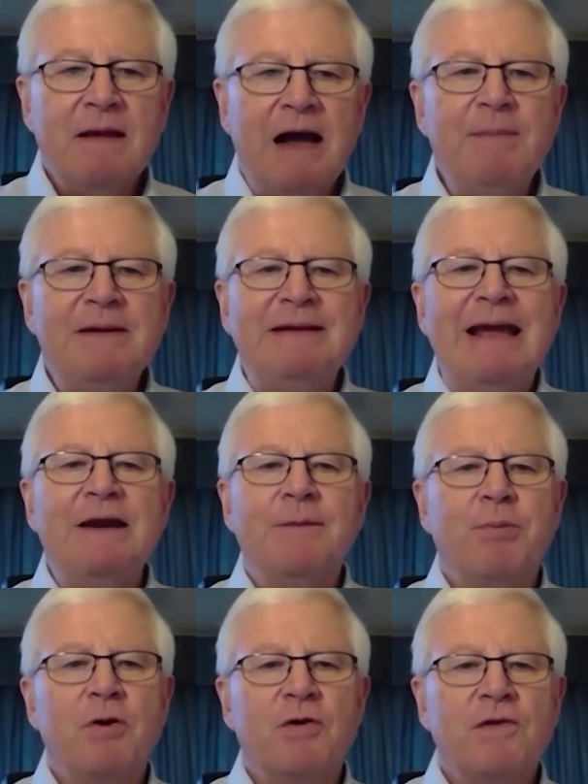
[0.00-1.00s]
I'm a data
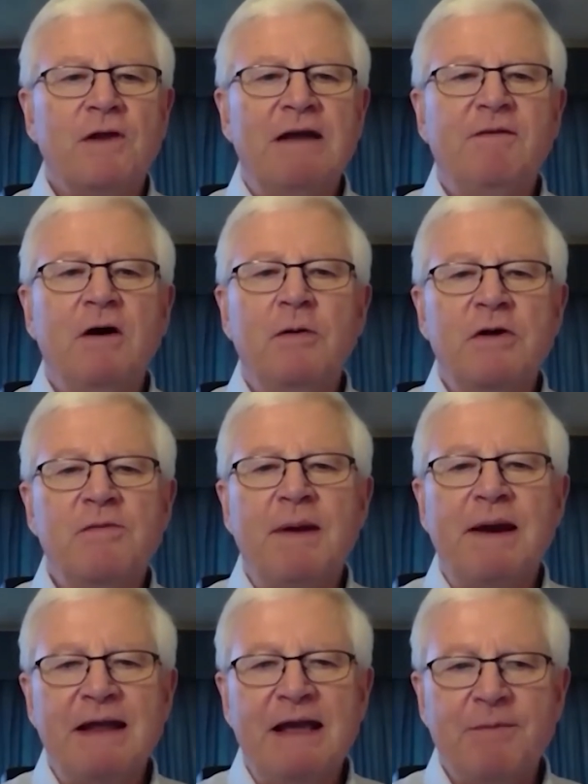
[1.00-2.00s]
person. I've always
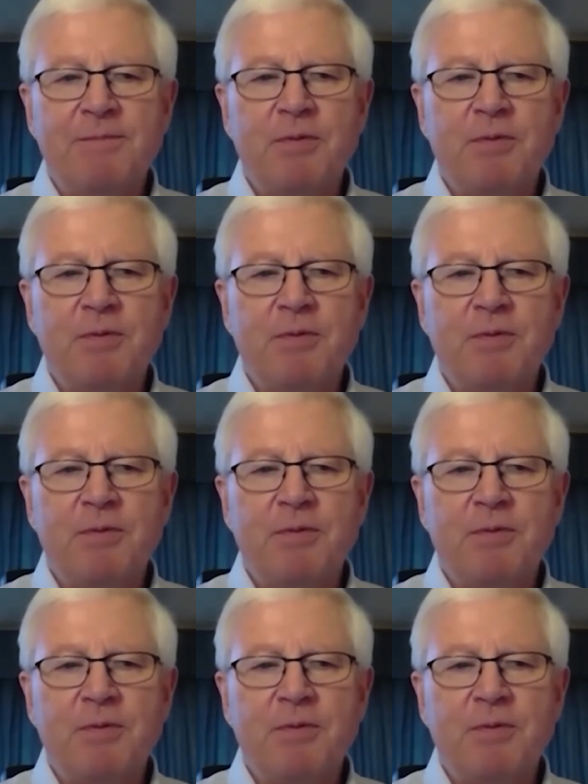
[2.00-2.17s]
been a data